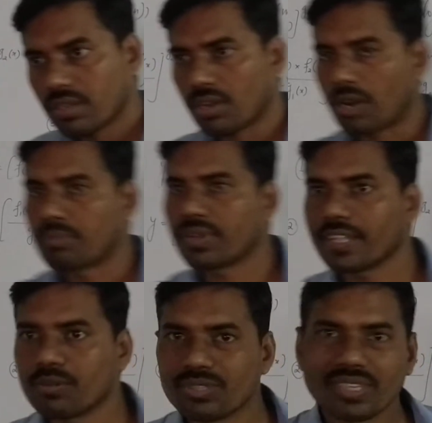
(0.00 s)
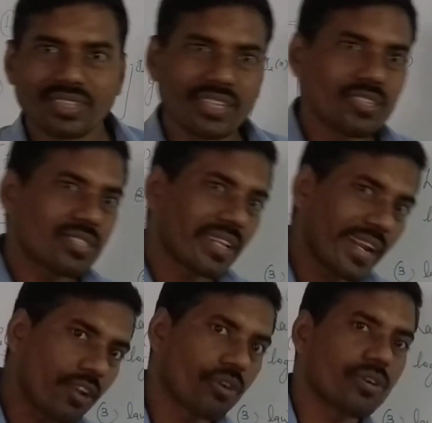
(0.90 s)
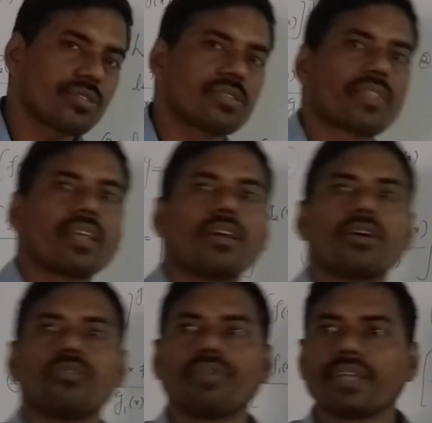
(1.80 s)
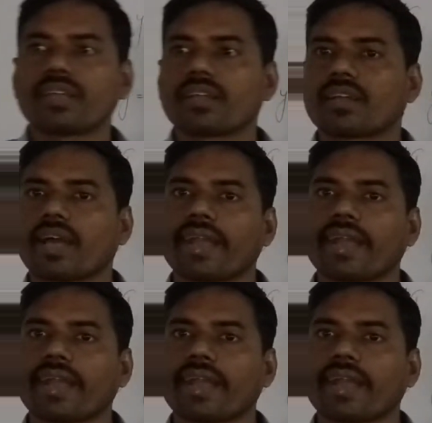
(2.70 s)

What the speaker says: After using these three laws, we